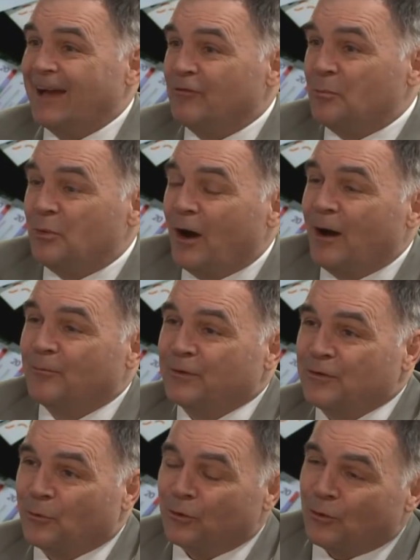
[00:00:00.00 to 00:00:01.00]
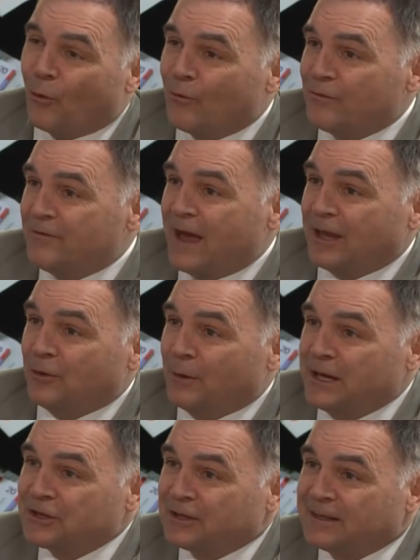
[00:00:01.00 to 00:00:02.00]
have a problem with the word
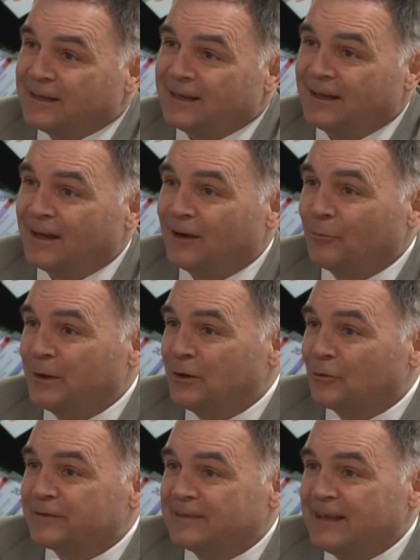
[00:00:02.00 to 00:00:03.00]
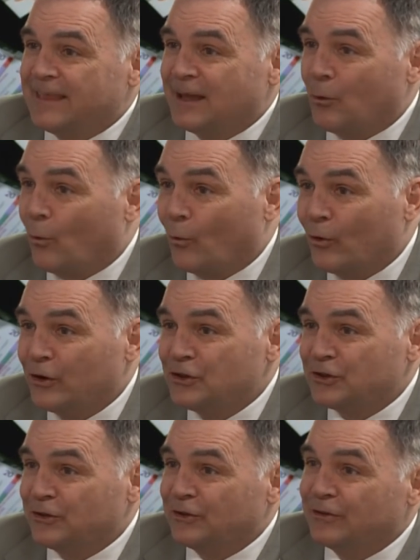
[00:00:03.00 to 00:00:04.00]
overvaluation. We don't say that
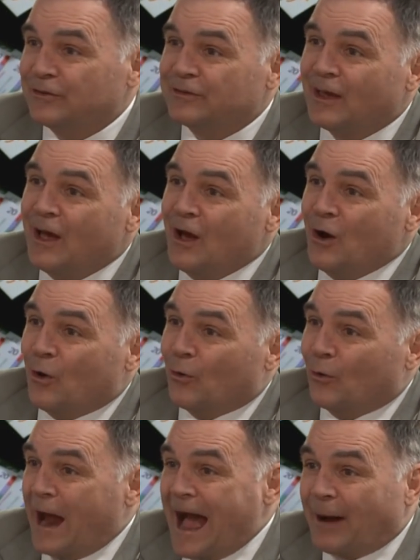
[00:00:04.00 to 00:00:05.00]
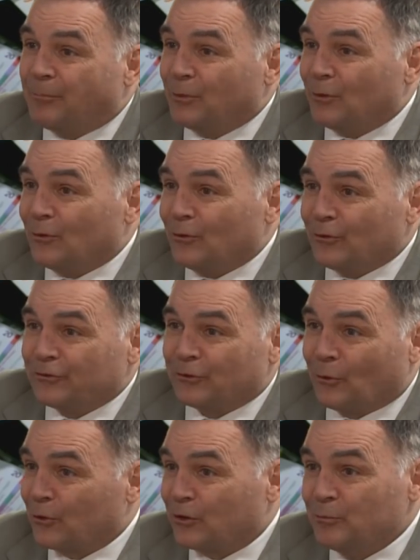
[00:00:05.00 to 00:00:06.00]
oranges or apples
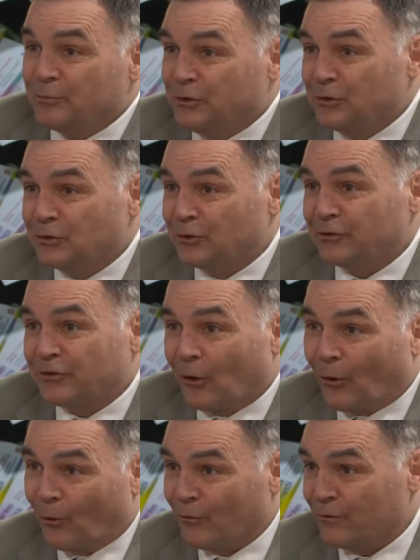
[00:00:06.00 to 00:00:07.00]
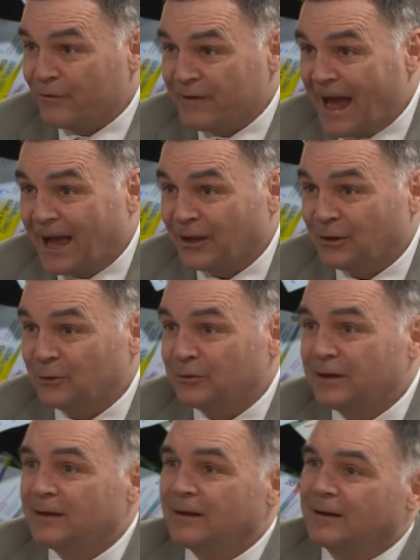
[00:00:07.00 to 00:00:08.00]
or computers are
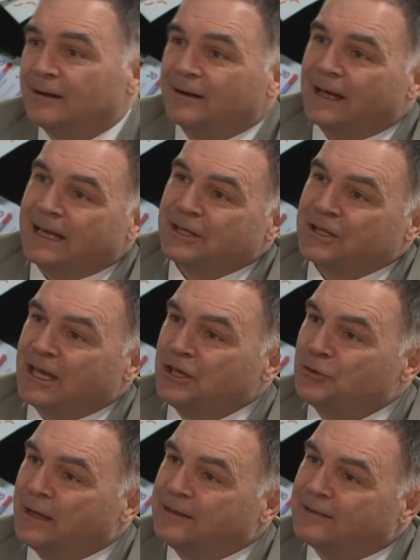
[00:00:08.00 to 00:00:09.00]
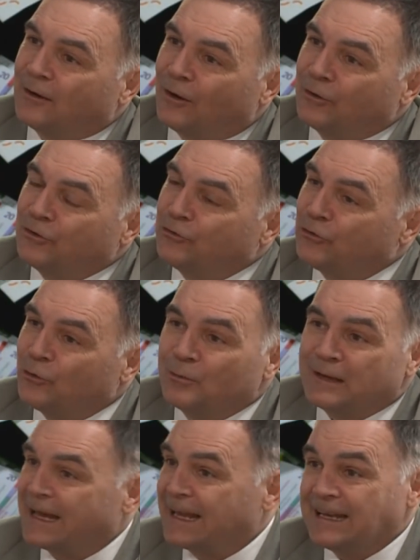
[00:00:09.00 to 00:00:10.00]
overvalued. Exchange rates are
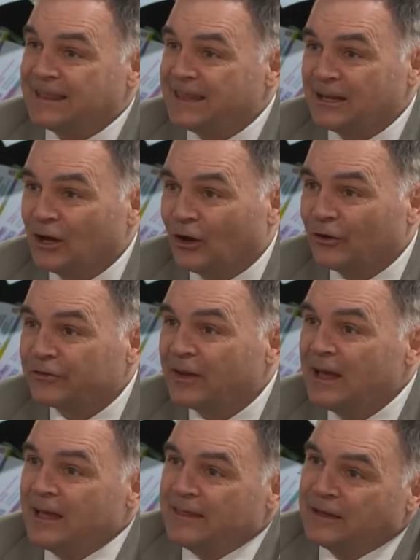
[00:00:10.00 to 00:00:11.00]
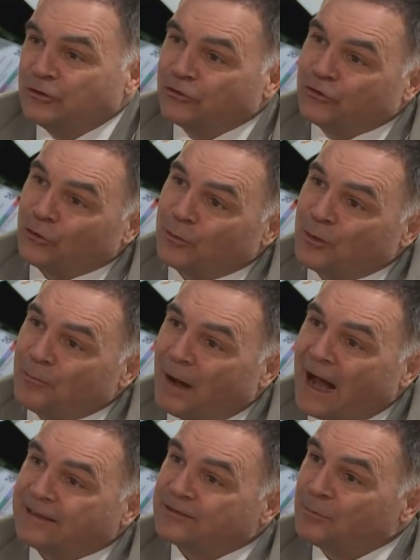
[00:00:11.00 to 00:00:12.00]
determined like anything else. They're determined
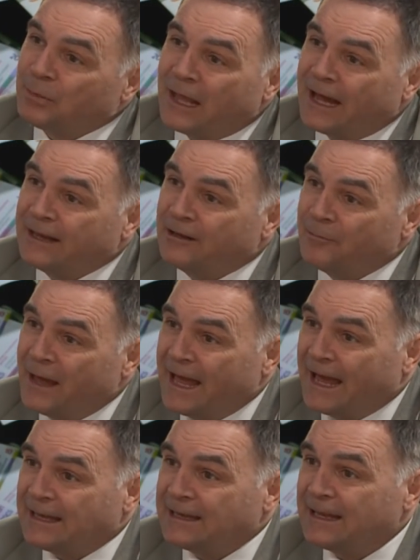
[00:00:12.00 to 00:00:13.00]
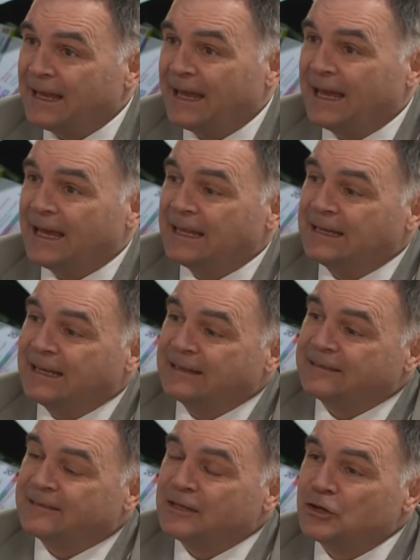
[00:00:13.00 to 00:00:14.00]
by supply and demand. And
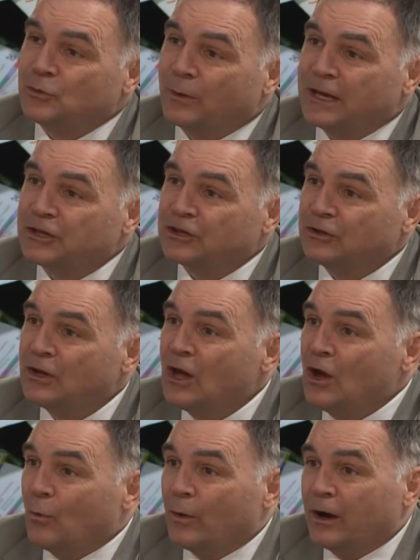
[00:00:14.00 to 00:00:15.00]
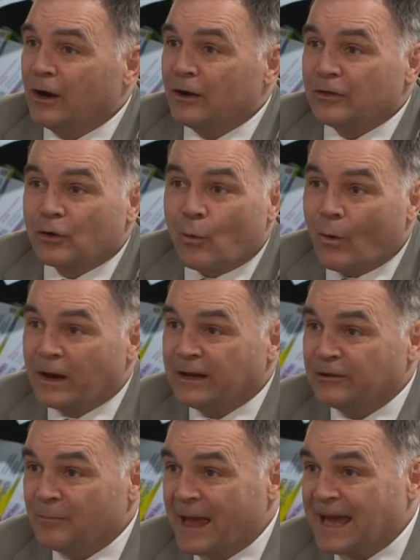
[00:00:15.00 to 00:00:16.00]
it's a situation where the
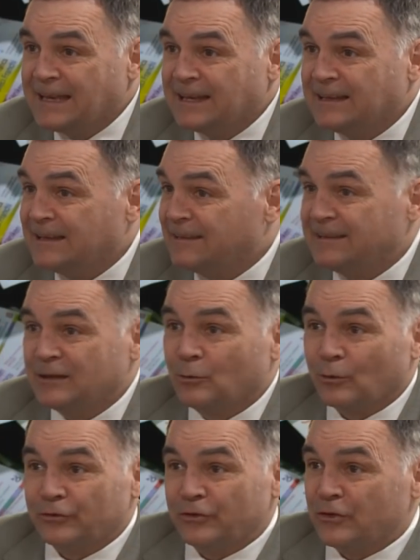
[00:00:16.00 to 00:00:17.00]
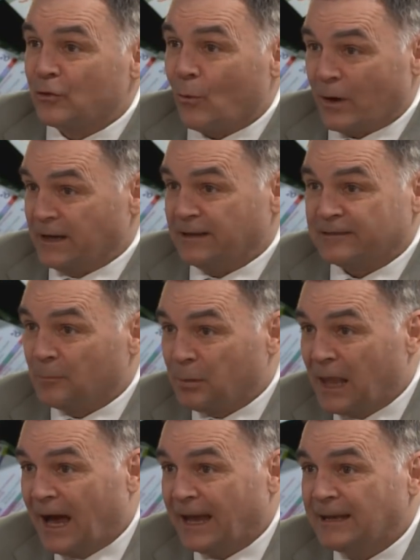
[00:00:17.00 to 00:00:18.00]
quantity demanded is equal to the quantity
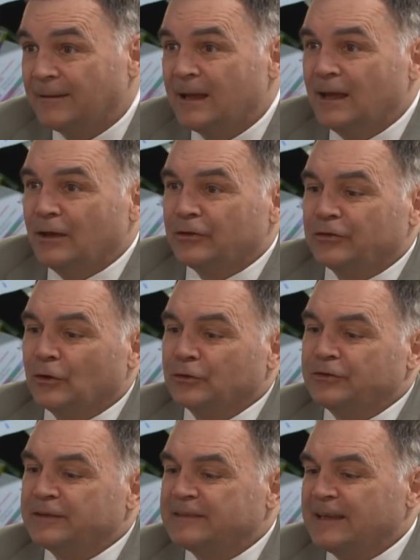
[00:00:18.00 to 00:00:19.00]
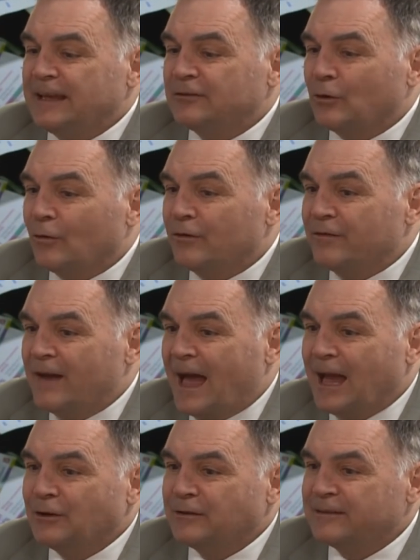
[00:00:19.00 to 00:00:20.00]
supplied. So to say it's
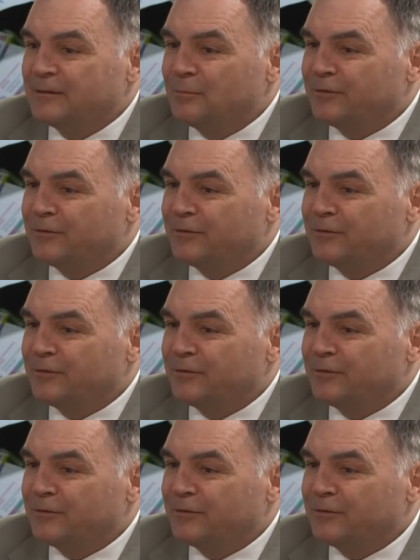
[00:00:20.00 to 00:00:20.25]
overvalued is